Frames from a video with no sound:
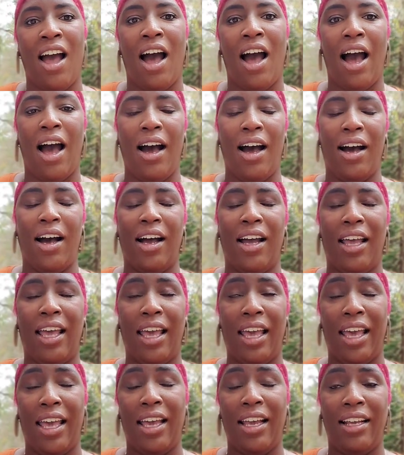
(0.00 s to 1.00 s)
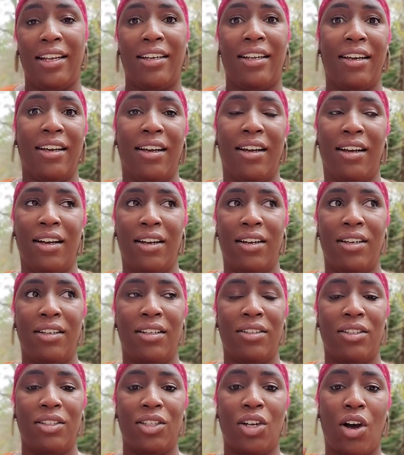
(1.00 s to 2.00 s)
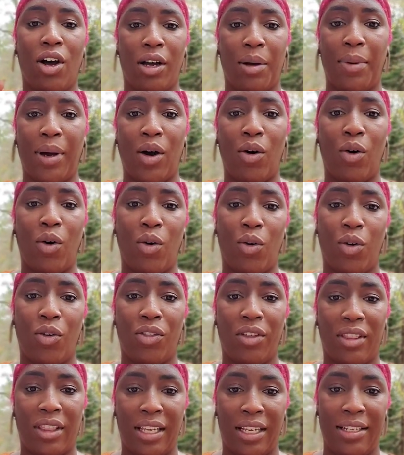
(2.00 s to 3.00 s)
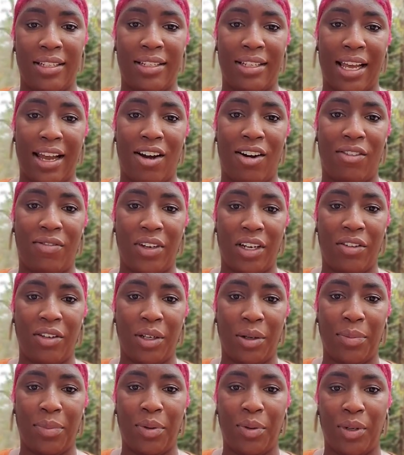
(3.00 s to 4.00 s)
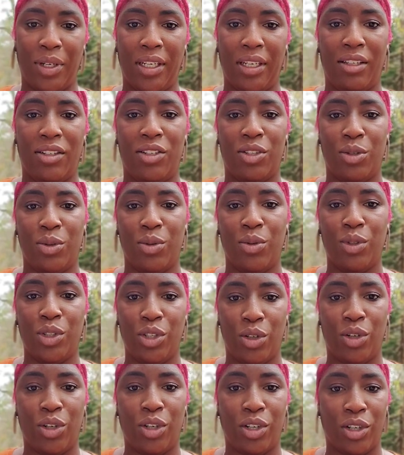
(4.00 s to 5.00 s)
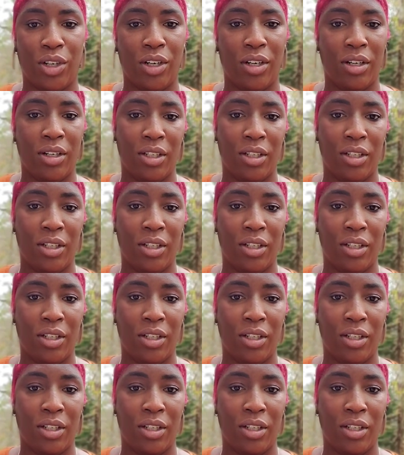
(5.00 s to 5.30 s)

and talk about all the things that are very important to your